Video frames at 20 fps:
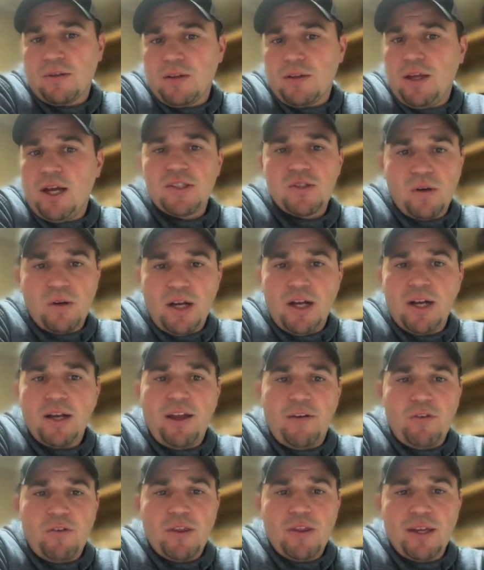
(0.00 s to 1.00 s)
Lots of
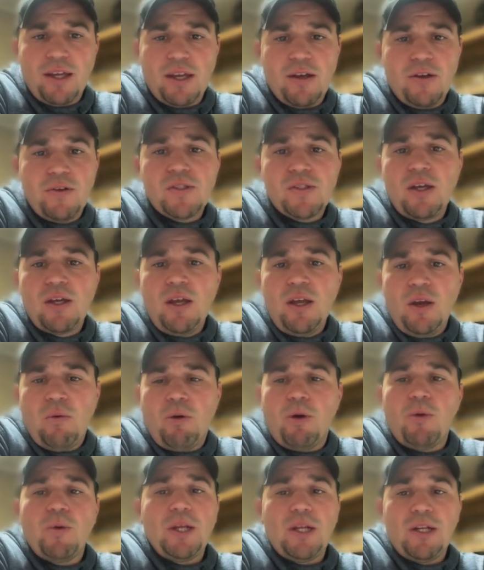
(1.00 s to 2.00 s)
rock, everything else,
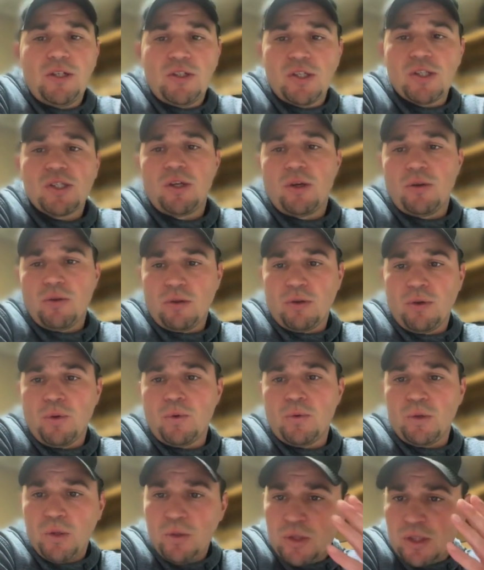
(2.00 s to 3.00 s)
where we need to just go through
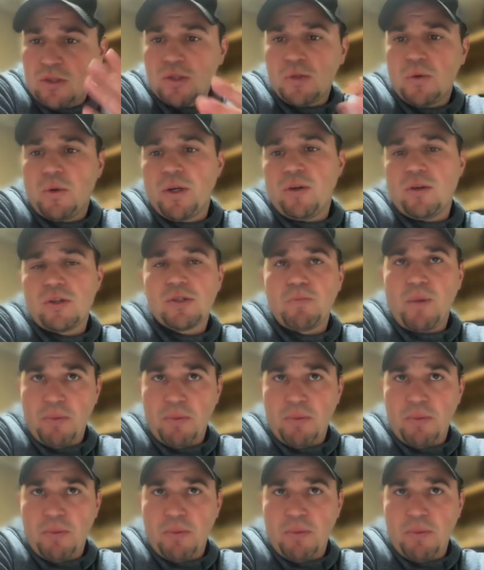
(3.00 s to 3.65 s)
loosen soils,